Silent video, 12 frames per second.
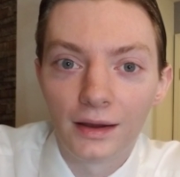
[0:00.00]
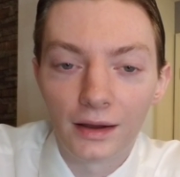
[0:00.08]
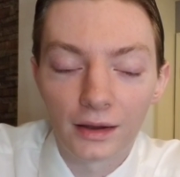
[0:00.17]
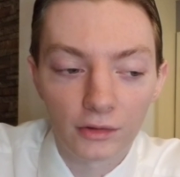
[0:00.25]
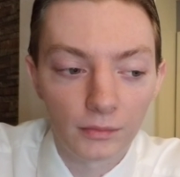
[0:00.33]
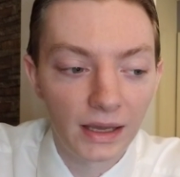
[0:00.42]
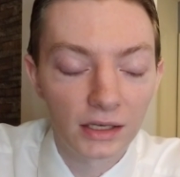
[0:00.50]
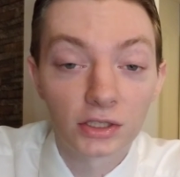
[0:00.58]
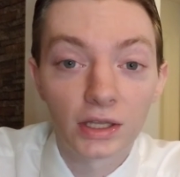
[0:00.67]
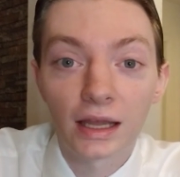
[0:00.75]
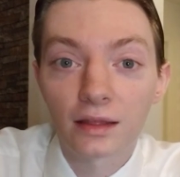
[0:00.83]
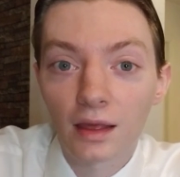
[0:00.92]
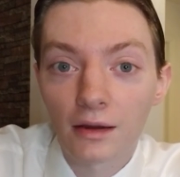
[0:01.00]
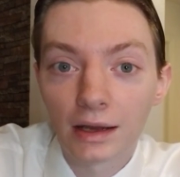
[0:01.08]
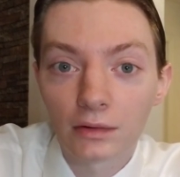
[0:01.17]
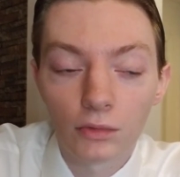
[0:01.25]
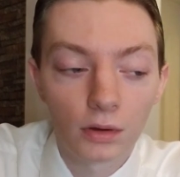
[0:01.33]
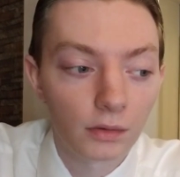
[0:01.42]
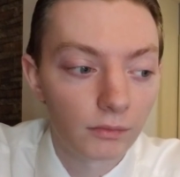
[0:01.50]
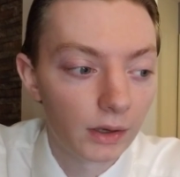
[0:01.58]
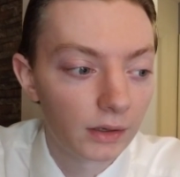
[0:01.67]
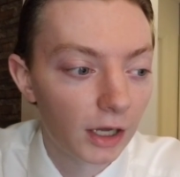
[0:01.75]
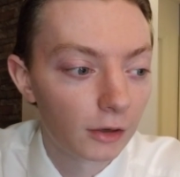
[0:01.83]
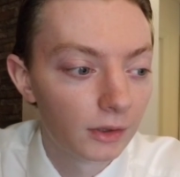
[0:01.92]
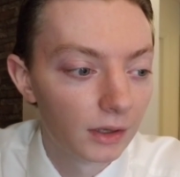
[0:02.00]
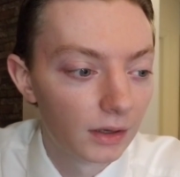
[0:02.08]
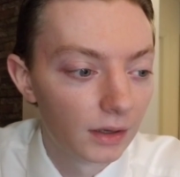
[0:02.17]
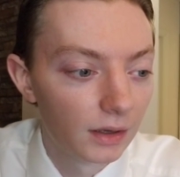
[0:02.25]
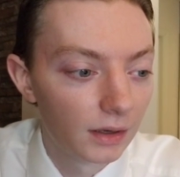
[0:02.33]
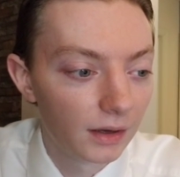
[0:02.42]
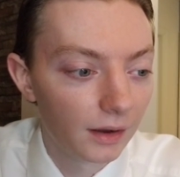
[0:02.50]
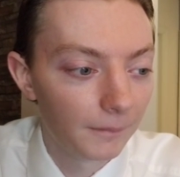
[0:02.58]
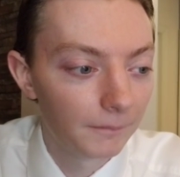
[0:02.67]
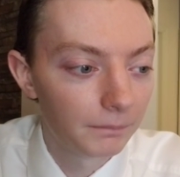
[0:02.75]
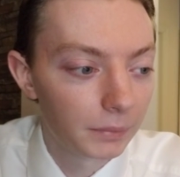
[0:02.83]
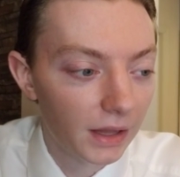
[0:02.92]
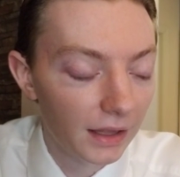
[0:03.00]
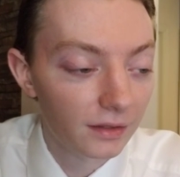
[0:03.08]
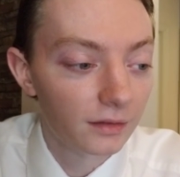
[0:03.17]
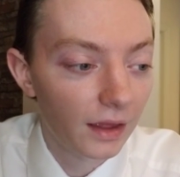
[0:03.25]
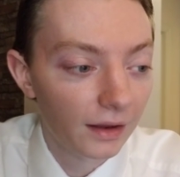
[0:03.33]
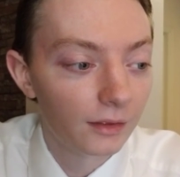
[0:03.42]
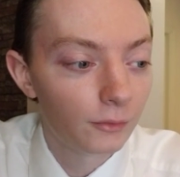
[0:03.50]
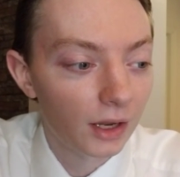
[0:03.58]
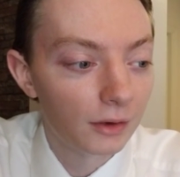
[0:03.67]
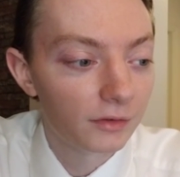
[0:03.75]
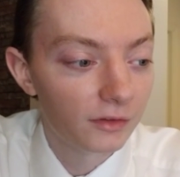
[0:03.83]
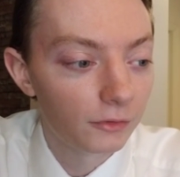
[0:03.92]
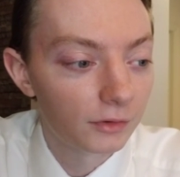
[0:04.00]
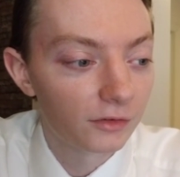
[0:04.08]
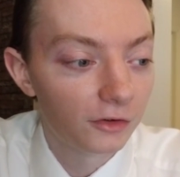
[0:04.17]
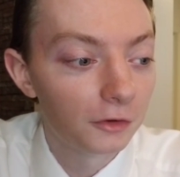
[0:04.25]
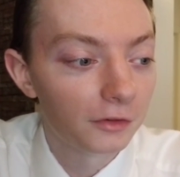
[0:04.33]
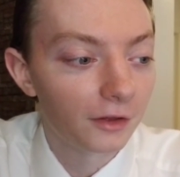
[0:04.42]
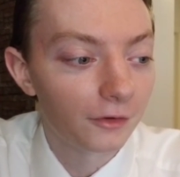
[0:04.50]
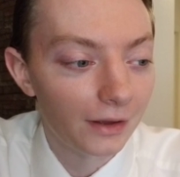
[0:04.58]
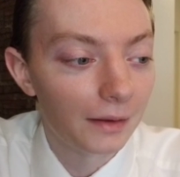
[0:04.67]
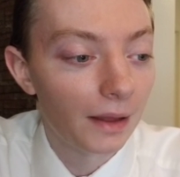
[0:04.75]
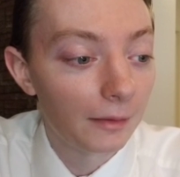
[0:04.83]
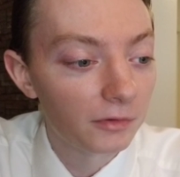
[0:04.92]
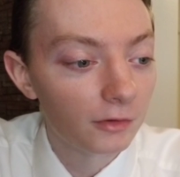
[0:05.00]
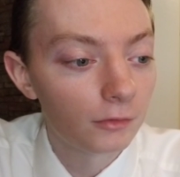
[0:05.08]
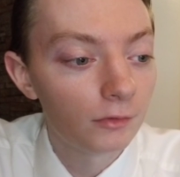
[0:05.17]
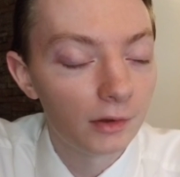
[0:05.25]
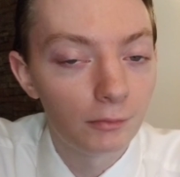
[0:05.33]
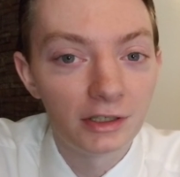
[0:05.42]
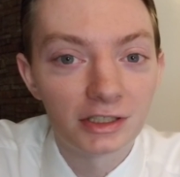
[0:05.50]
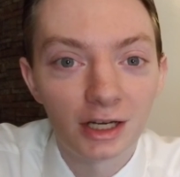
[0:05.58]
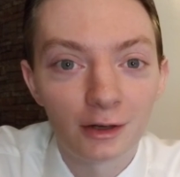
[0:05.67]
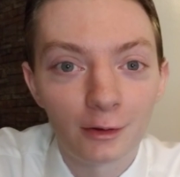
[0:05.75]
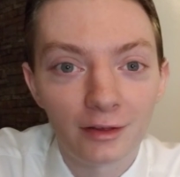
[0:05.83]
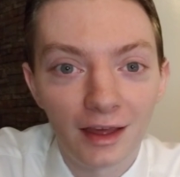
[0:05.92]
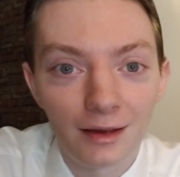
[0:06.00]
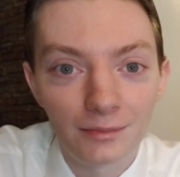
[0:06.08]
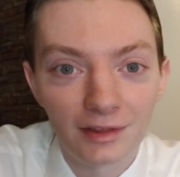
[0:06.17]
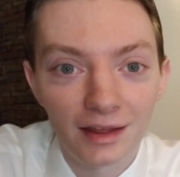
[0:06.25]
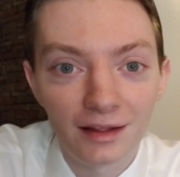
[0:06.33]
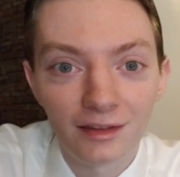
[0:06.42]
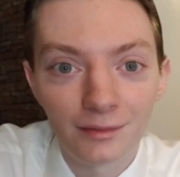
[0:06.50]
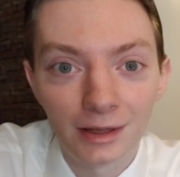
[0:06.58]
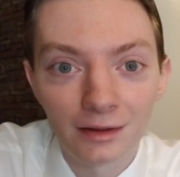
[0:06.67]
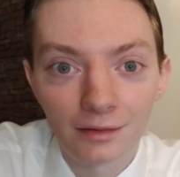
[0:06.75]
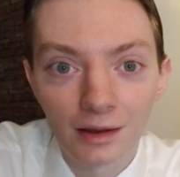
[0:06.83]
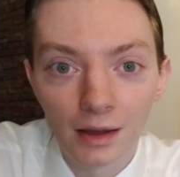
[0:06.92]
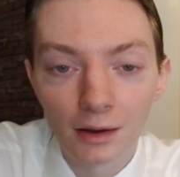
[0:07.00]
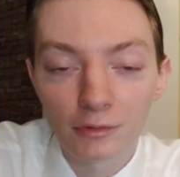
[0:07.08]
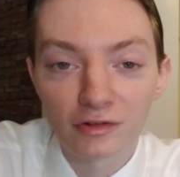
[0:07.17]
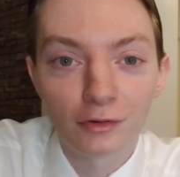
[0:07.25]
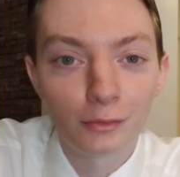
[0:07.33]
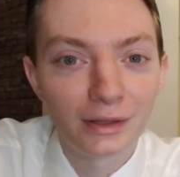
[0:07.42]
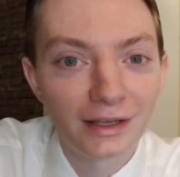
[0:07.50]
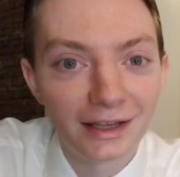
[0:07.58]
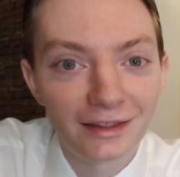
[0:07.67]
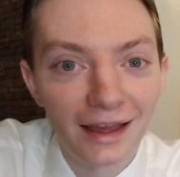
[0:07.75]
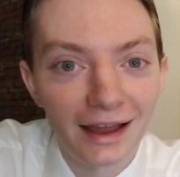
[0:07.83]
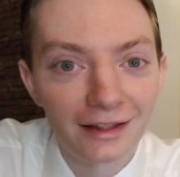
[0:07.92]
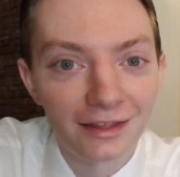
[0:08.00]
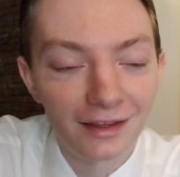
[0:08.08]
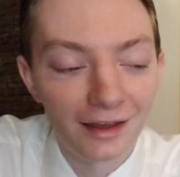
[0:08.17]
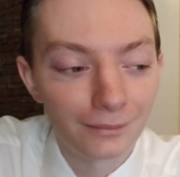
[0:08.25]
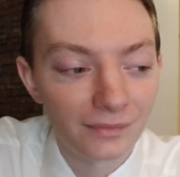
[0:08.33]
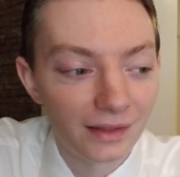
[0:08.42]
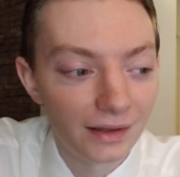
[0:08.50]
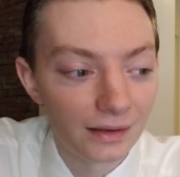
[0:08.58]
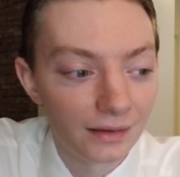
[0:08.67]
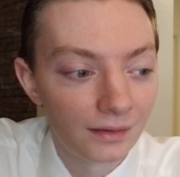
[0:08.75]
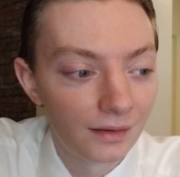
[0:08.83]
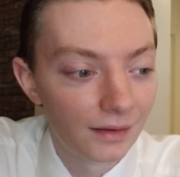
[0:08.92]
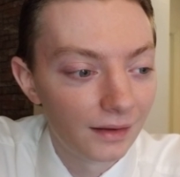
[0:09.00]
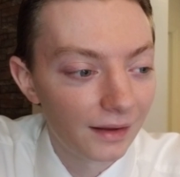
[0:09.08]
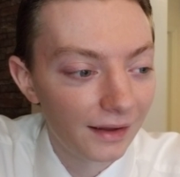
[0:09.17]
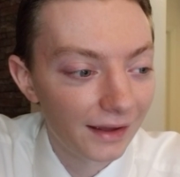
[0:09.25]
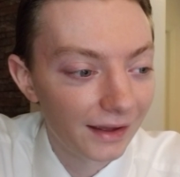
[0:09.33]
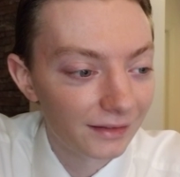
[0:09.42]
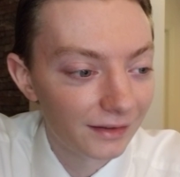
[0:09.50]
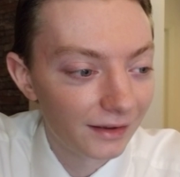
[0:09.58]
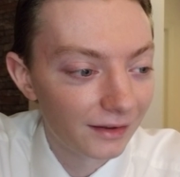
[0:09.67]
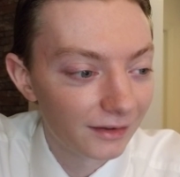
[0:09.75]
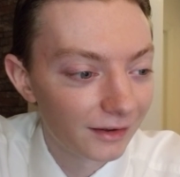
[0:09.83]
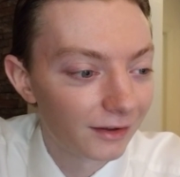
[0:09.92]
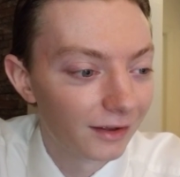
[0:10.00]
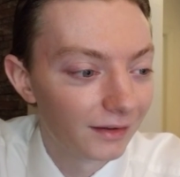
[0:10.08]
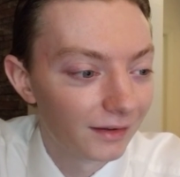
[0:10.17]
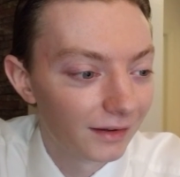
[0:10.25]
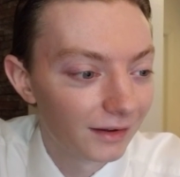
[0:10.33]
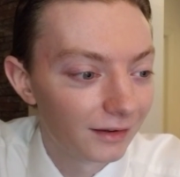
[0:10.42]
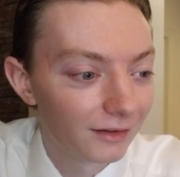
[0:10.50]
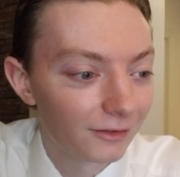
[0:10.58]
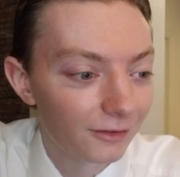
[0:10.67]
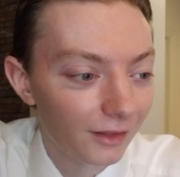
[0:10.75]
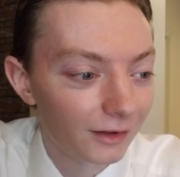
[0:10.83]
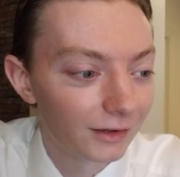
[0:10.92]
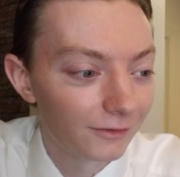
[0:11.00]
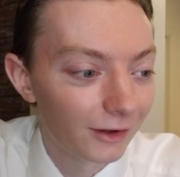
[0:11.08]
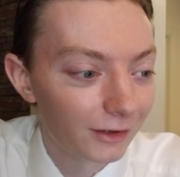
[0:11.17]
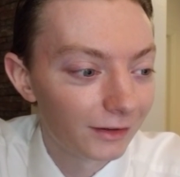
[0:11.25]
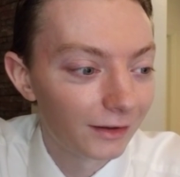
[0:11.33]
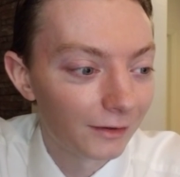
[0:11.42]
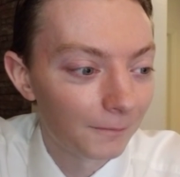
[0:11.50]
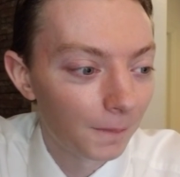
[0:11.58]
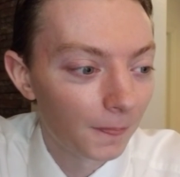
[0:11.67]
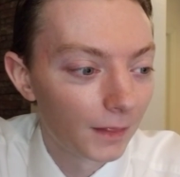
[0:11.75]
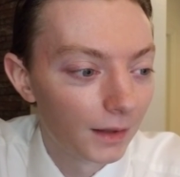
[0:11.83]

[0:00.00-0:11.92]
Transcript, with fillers: Uh, so imagine that's how I look right now. Um, but that's exactly what I was doing too. So absolutely, we share the same sentiment. We're doing the exact same thing, and uh, it it is funny, funny there.